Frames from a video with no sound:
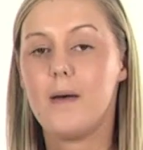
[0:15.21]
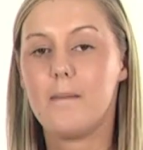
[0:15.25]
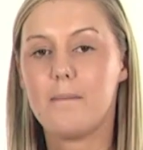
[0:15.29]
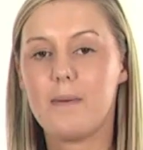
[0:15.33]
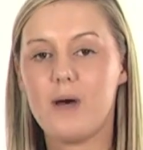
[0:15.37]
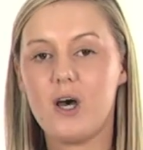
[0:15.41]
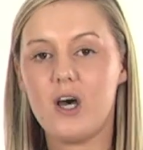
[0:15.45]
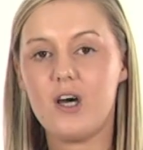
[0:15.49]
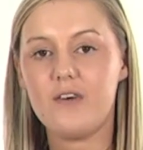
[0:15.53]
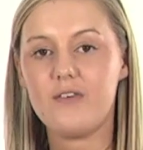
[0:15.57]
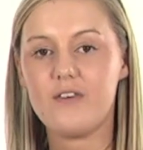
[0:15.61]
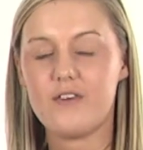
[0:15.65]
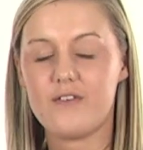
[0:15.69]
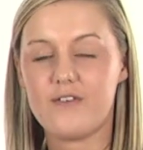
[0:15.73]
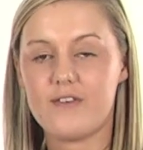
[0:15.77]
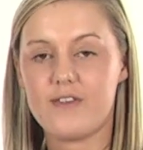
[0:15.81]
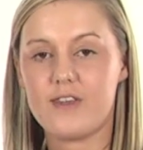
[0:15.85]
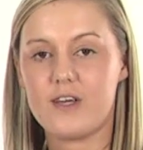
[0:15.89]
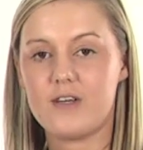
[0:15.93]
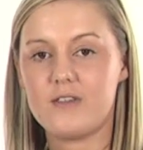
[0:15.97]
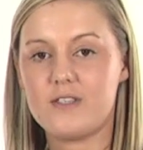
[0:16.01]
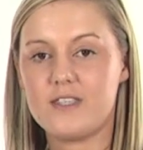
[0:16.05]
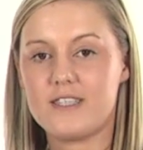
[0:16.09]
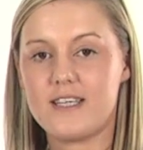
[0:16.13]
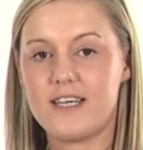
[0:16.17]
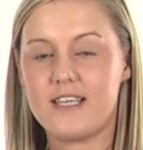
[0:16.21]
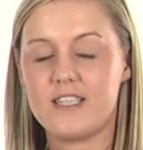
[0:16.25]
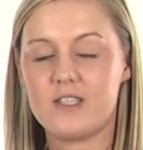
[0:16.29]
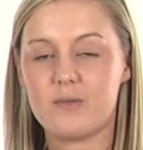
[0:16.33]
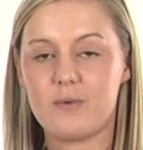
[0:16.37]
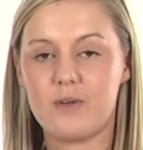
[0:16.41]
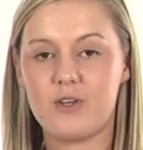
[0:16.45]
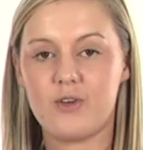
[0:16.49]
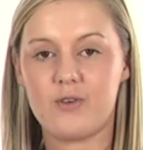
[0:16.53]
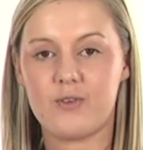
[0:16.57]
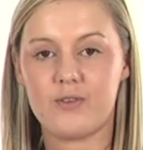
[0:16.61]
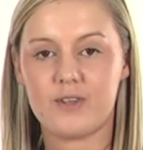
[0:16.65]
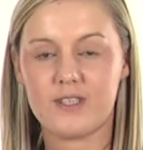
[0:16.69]
perfect for those days
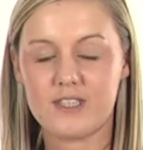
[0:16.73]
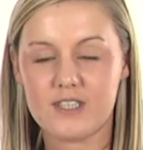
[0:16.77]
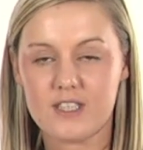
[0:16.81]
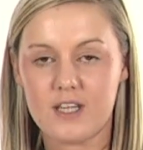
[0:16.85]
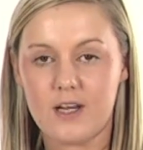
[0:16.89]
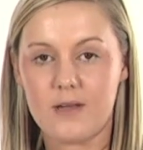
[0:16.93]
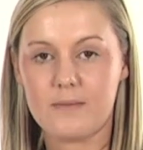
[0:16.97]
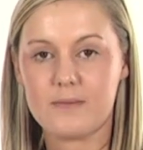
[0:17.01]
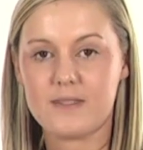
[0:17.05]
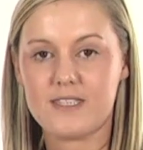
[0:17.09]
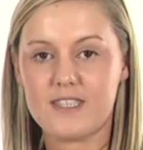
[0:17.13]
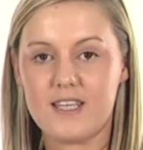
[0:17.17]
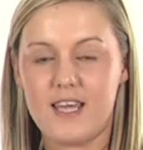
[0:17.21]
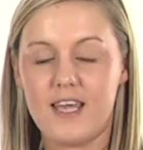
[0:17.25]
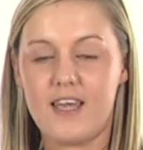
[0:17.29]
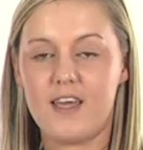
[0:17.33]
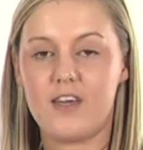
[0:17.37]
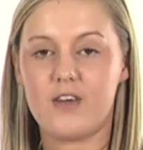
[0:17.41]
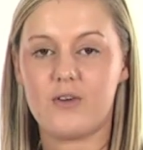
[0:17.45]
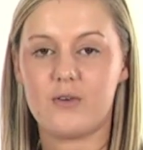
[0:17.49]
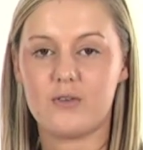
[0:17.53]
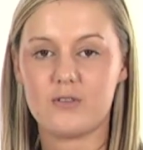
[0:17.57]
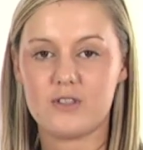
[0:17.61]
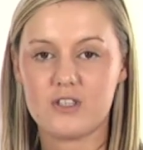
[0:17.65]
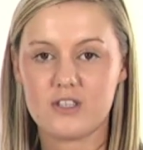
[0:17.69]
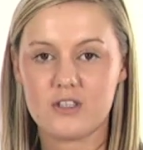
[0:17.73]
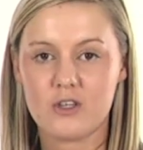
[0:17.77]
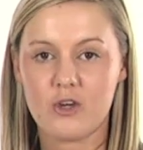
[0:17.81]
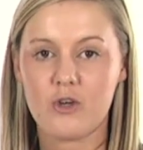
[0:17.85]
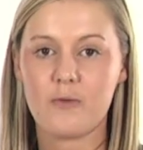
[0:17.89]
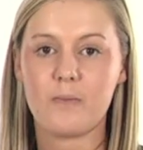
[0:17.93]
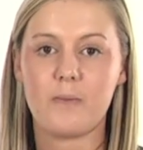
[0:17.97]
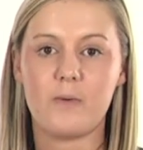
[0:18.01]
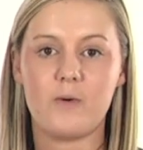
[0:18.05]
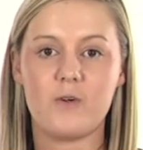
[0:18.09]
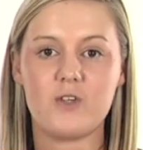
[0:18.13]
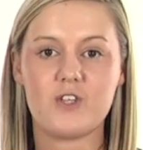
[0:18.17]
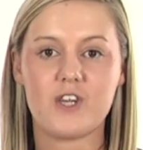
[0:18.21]
when you're on the slope skiing or
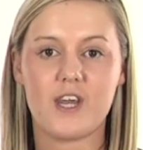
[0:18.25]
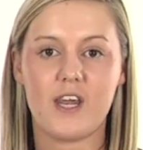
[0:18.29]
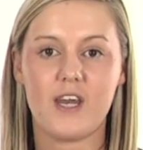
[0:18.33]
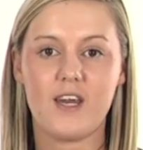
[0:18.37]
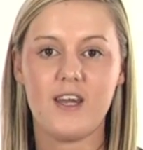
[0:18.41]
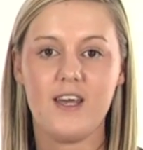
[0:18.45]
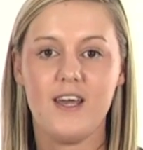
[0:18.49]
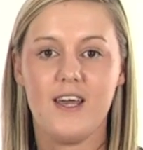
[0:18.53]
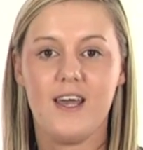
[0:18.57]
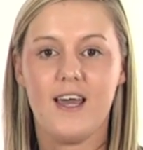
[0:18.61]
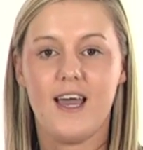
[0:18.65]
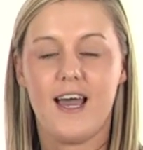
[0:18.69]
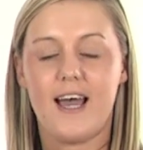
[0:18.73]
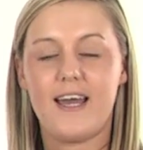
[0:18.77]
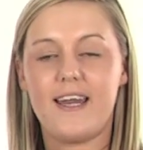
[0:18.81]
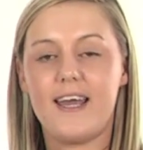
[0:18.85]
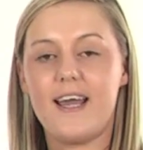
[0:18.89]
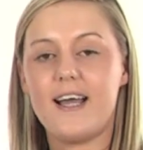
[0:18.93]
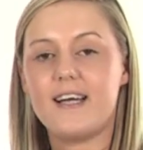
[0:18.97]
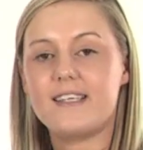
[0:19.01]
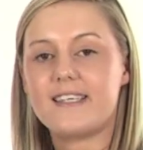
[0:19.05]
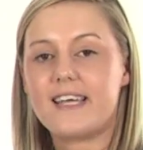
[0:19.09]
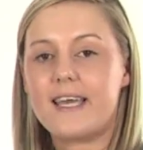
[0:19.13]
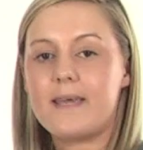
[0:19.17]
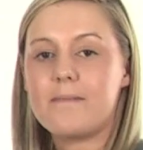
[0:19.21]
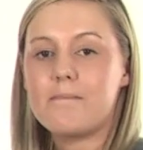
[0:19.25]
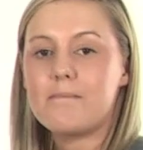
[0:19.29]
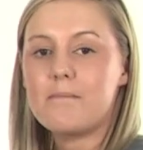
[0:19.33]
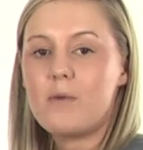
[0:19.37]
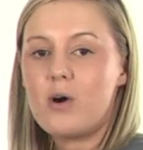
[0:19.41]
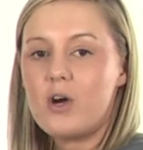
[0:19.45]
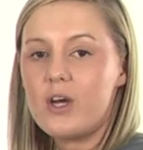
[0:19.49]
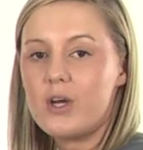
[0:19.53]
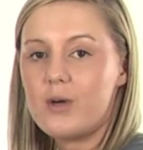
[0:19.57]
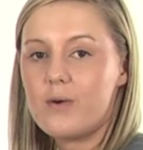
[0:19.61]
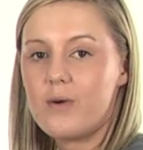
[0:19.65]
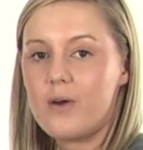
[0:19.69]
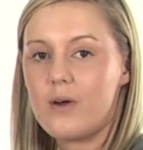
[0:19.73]
snowboarding, and it has a
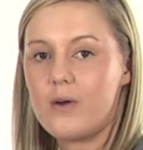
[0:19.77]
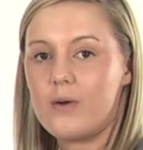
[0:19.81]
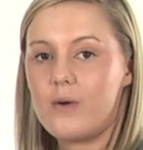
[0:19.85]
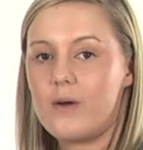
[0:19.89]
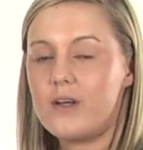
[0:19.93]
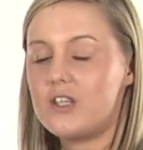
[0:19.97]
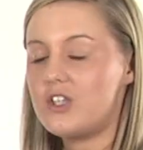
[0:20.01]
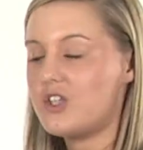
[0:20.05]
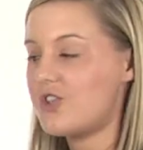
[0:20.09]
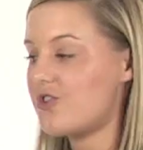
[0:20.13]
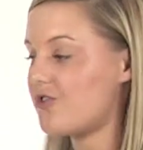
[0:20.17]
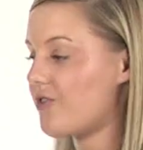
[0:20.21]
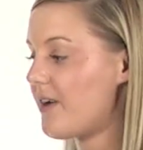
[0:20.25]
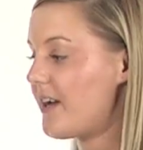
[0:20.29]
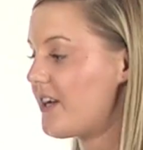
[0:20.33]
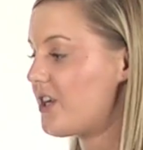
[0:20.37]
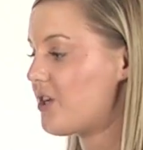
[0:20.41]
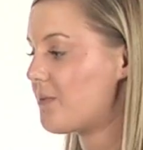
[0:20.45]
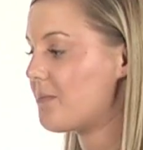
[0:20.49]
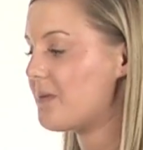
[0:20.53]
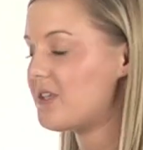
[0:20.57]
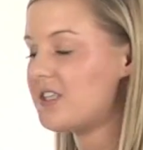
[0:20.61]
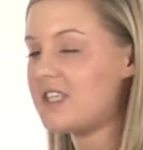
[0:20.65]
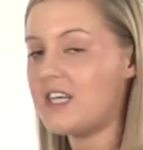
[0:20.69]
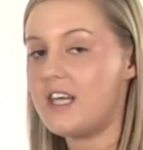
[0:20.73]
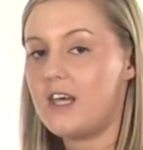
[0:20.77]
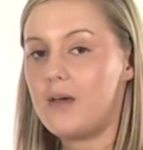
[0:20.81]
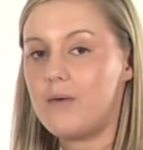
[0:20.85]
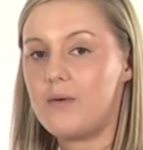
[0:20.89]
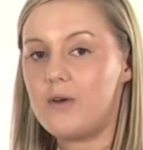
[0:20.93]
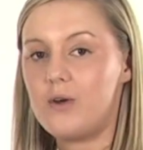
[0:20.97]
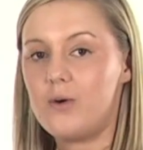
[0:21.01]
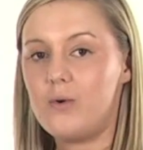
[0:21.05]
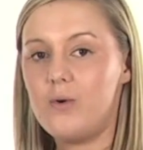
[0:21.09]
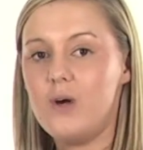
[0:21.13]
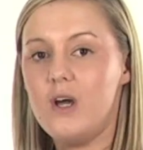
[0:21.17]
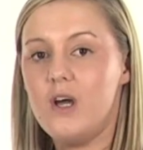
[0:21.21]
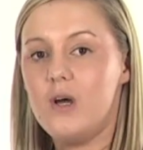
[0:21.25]
micro stretch
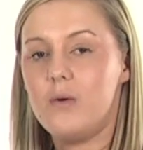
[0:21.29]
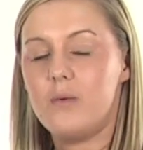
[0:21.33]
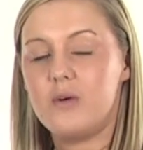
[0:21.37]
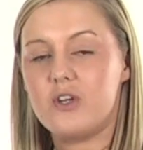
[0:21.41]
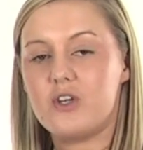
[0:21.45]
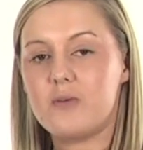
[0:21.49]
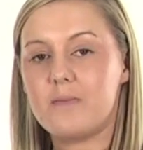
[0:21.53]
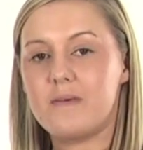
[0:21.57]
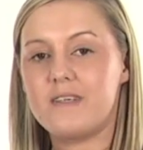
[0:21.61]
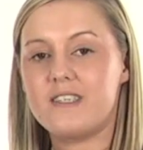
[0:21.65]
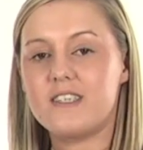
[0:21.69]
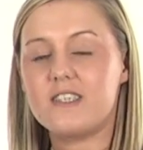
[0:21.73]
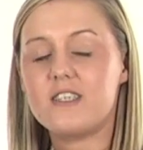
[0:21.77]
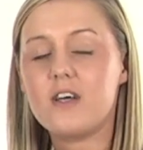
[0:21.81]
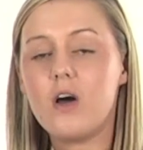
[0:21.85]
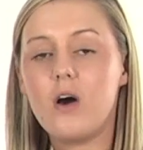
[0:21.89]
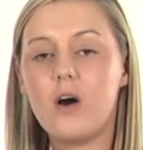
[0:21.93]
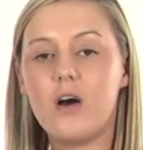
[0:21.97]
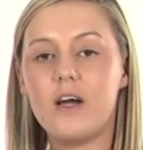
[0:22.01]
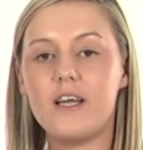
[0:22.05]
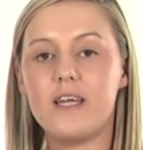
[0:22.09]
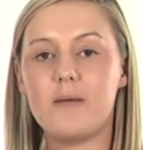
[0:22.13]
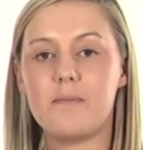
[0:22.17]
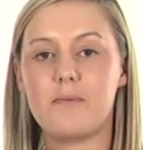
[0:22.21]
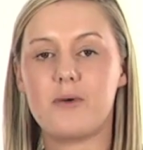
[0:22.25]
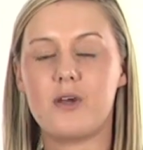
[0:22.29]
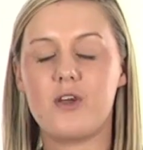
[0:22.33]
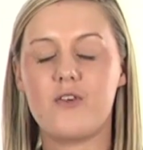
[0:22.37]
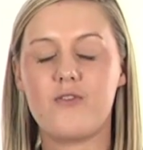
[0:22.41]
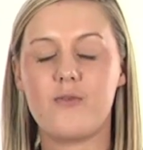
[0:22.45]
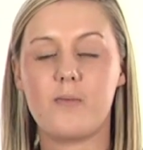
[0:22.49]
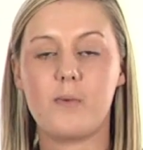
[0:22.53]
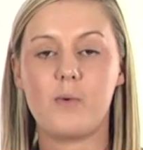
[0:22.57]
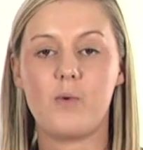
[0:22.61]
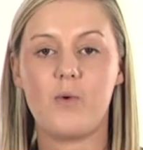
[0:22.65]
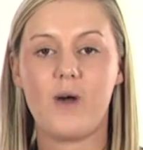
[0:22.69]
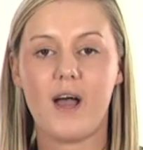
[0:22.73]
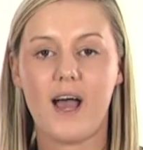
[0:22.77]
material, which means it's highly
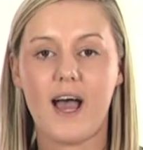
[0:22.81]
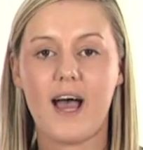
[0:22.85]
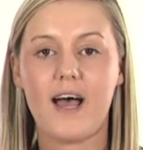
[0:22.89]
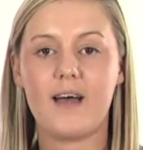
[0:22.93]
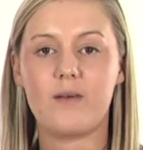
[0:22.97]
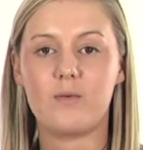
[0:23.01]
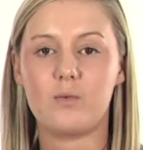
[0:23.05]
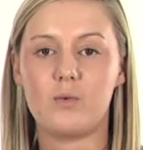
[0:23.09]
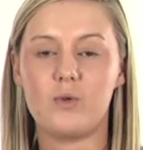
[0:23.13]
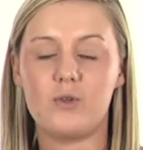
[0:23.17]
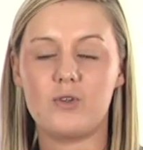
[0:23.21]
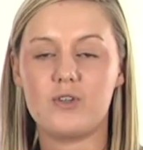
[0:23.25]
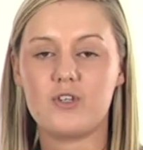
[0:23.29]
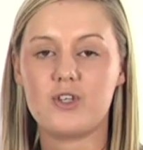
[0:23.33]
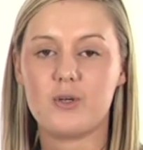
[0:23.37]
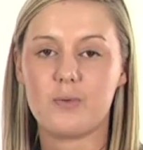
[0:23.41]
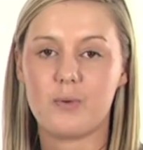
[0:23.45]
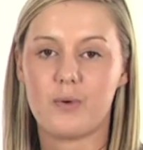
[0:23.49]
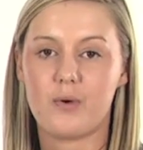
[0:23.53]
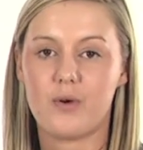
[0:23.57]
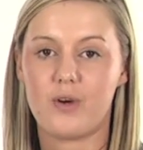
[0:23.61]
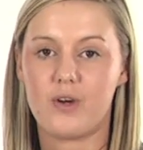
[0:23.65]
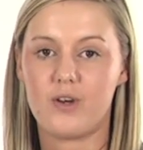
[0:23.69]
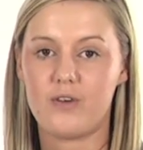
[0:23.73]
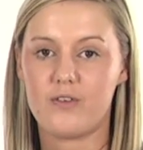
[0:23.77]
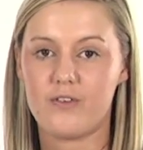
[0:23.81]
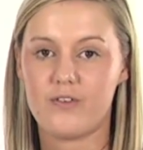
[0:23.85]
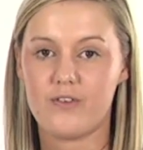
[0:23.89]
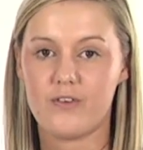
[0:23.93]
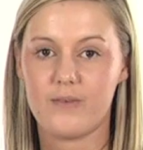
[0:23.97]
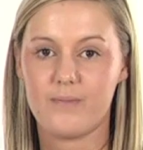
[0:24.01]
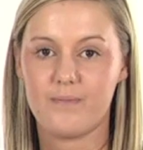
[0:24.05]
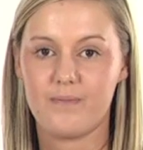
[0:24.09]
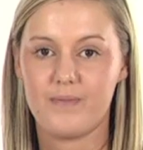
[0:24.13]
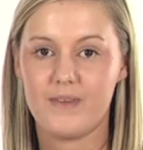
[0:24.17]
breathable and waterproof.